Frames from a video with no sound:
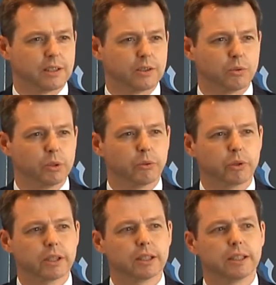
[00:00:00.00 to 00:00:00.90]
Do we
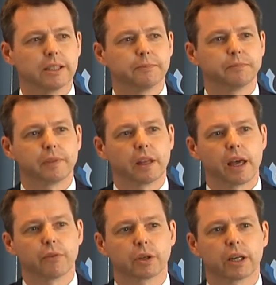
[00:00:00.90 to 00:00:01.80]
really
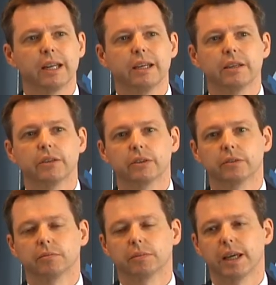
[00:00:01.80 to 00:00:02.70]
have a clear
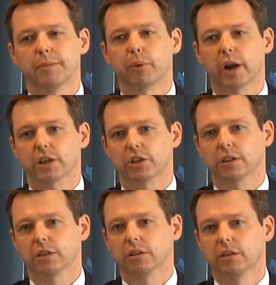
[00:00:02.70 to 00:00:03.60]

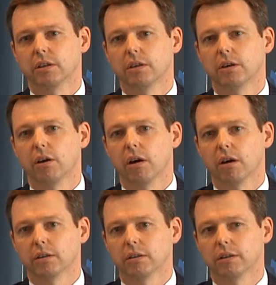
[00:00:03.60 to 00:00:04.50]
impression
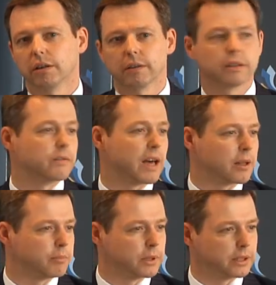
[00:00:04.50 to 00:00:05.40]
on the
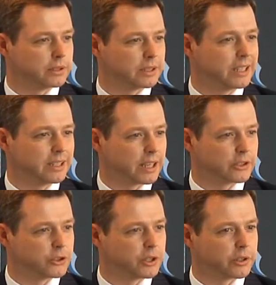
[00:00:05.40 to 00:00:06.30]
development in
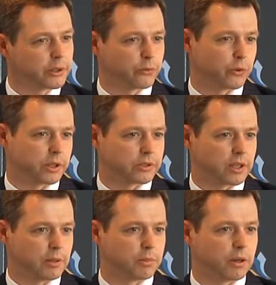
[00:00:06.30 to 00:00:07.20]
Nigeria, for
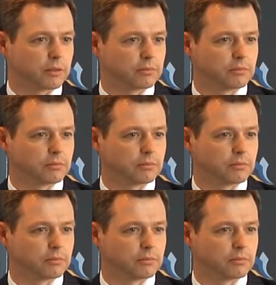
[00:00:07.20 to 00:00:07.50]
example?